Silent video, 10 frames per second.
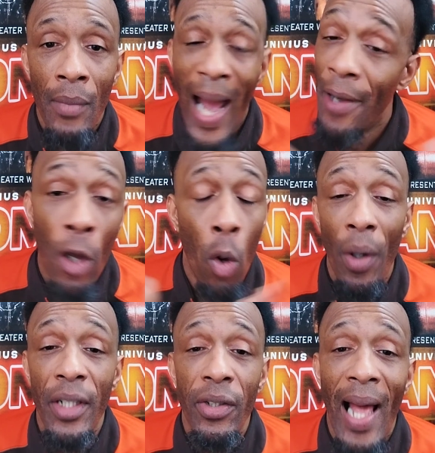I know
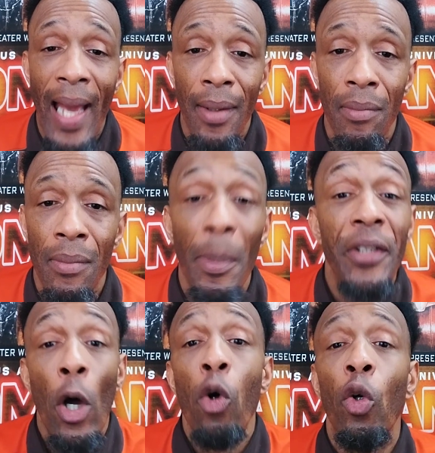what it's like,
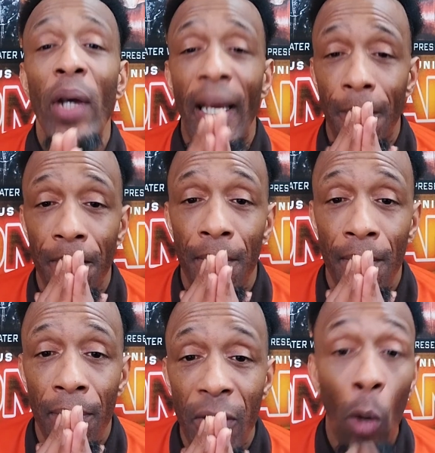but don't quit.
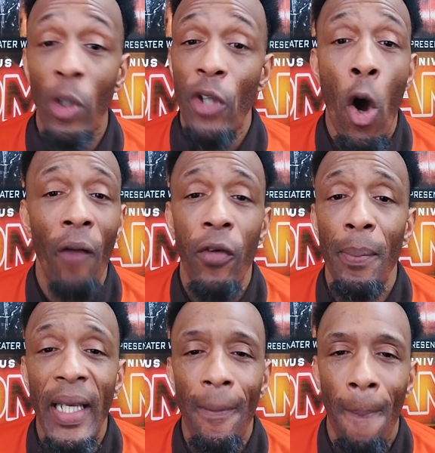It was hard for
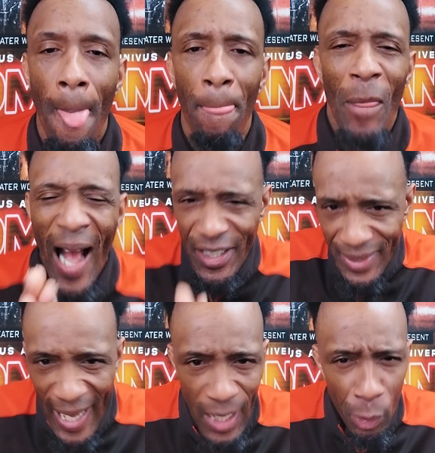me. I
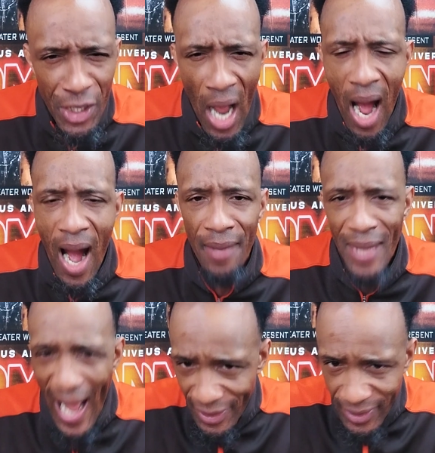stayed with God.
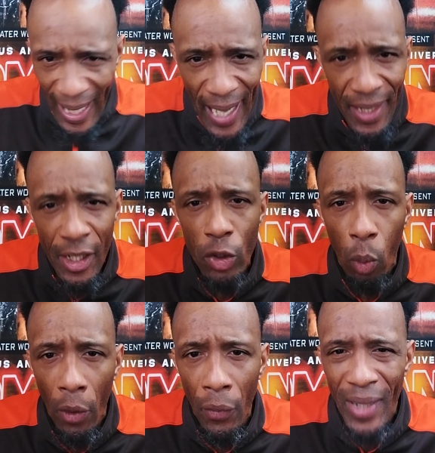I stayed in his
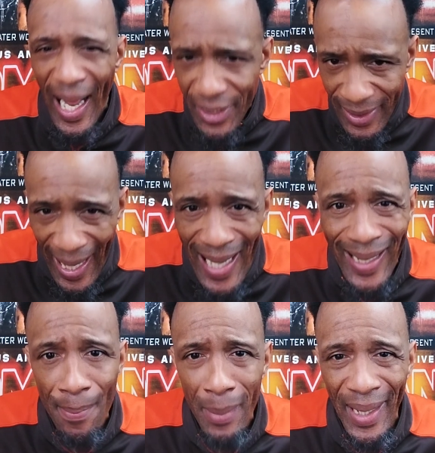word. I stayed
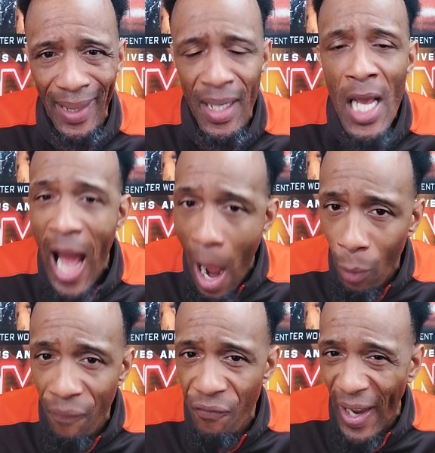committed. I
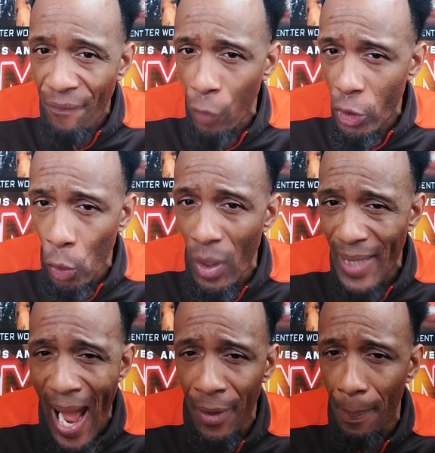was faithful to
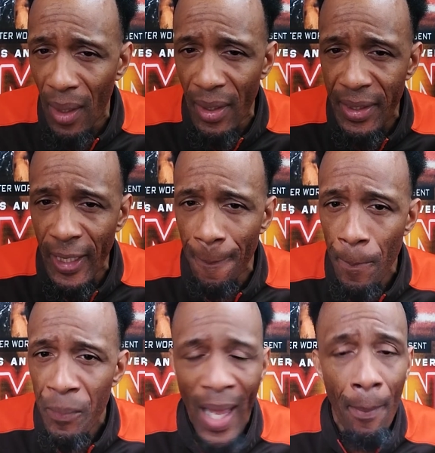accountability.
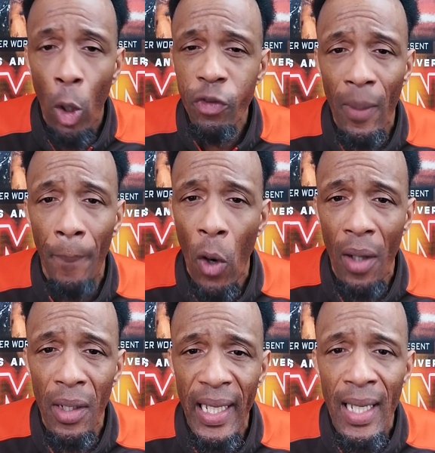And most
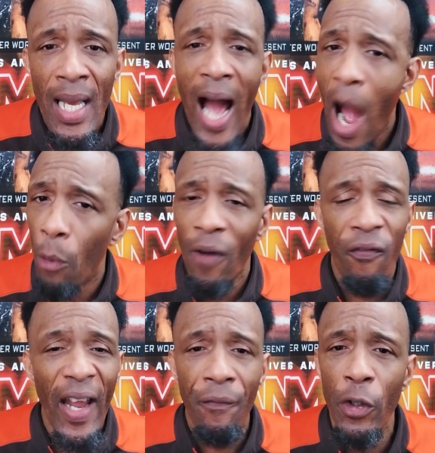importantly, I
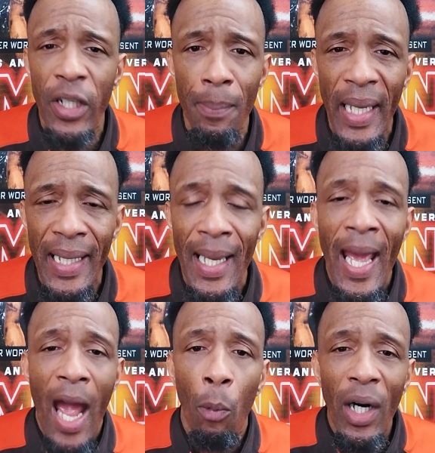was faithful to me
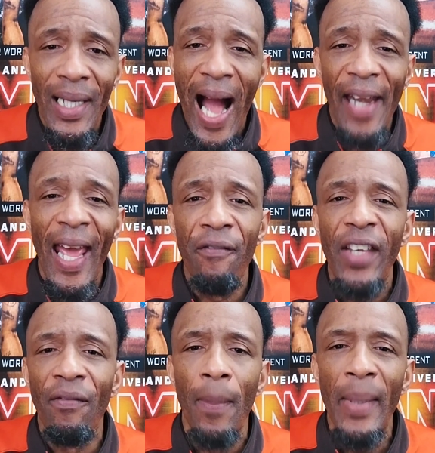and what God has
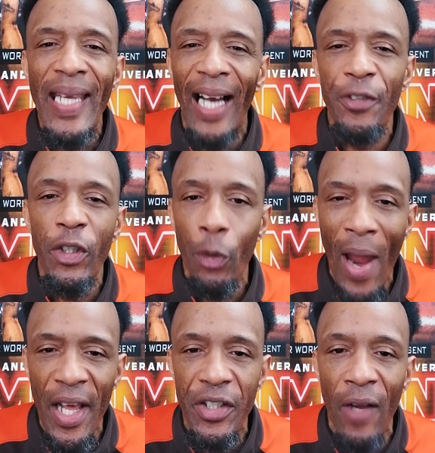given me as a
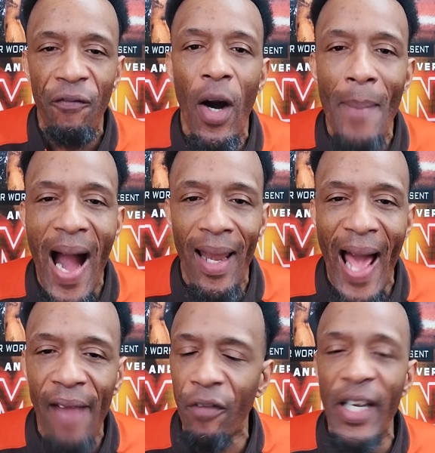strategy for my
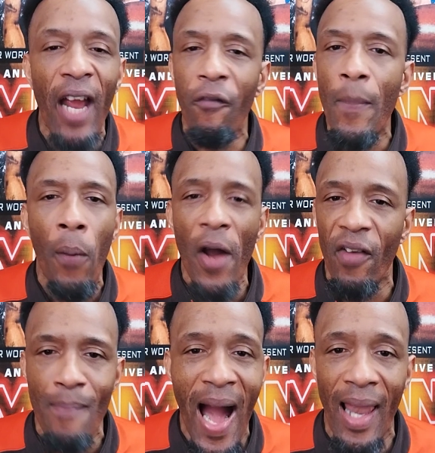life in every part
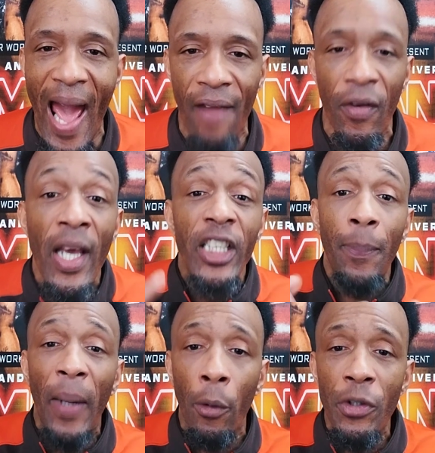of my life.
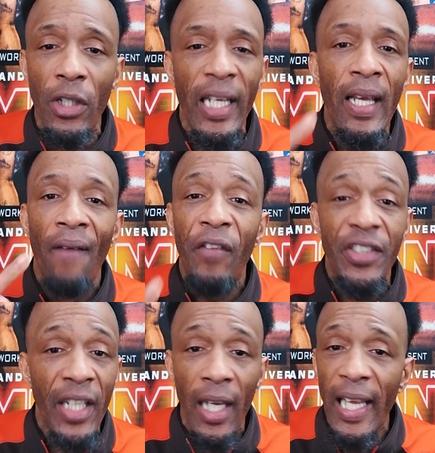Spiritually,
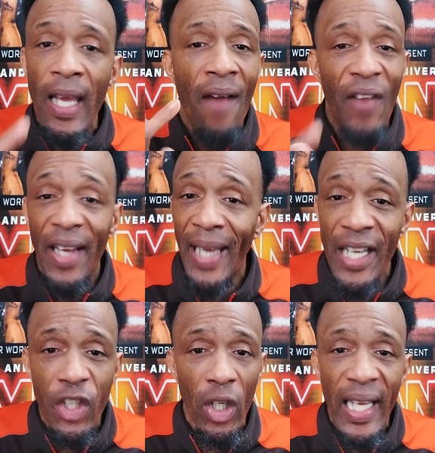physically,
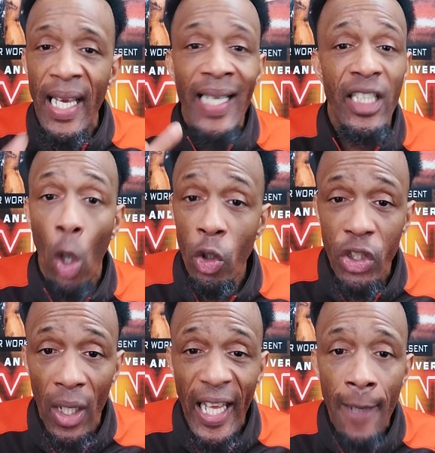financially,
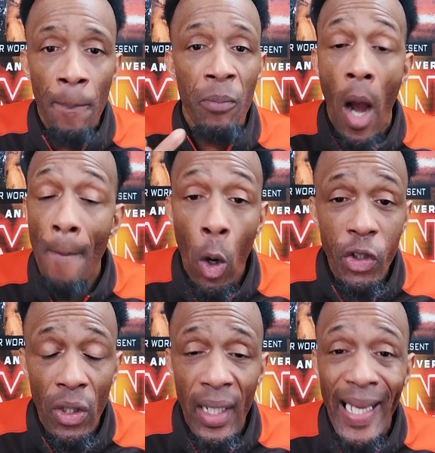socially,
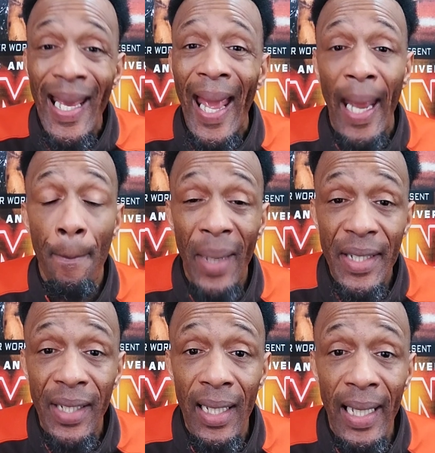emotionally, and
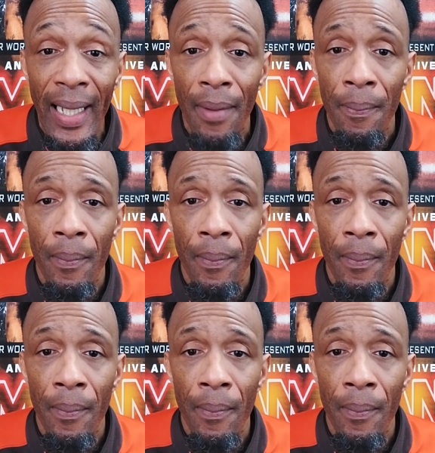mentally.